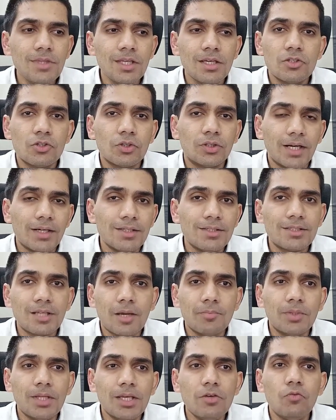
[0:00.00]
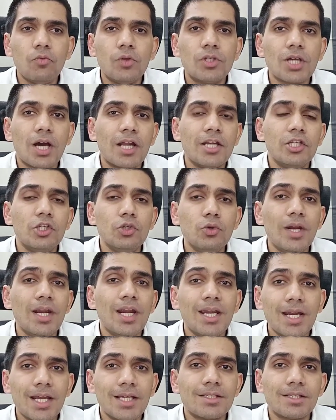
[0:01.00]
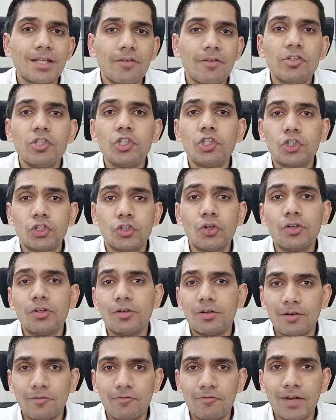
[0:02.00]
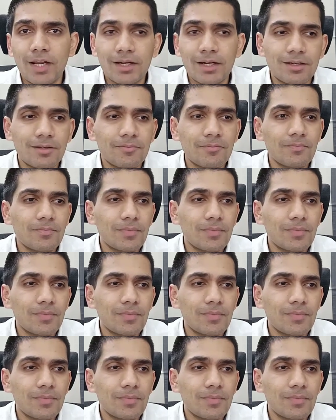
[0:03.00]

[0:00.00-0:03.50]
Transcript: So that is something which our new index level should reflect.